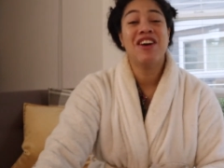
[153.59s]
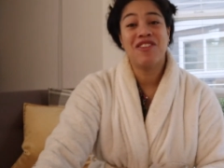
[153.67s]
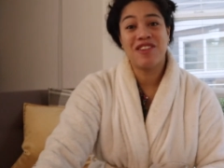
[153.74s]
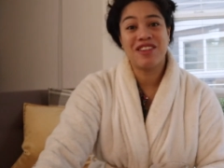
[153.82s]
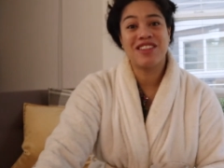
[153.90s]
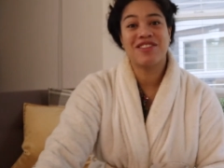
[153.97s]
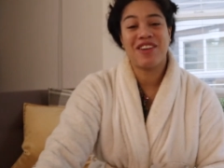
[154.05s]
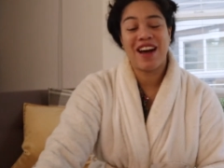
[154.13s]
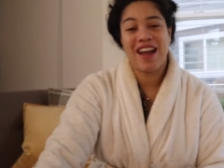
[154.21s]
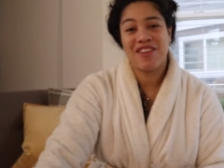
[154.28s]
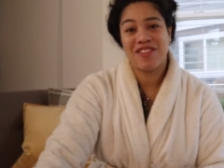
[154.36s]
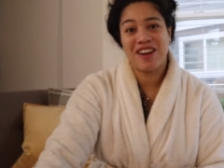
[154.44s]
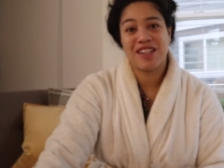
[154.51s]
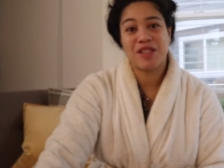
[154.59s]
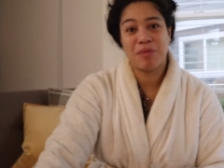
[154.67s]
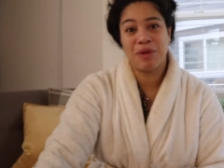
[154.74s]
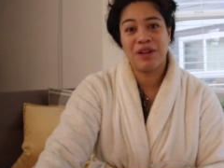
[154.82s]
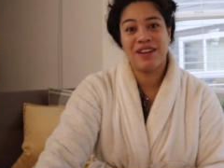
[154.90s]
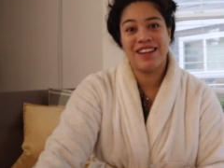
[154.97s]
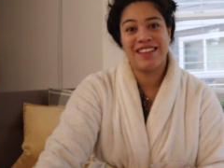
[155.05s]
which is why I forgot to
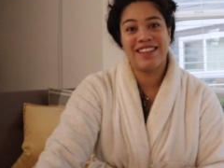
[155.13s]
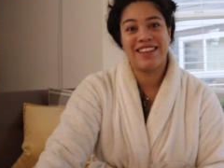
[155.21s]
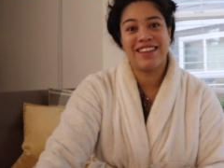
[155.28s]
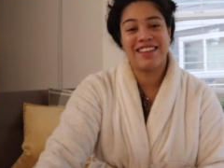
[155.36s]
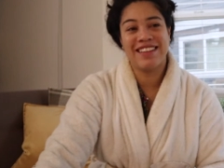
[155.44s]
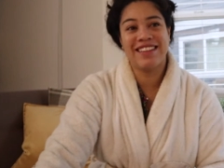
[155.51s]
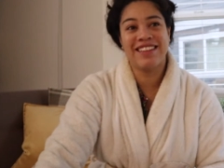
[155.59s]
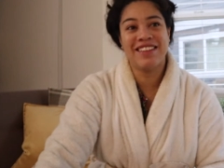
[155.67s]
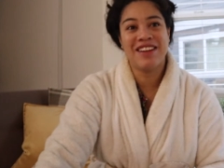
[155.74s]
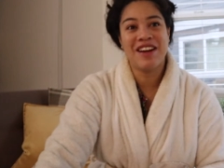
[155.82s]
put it in there.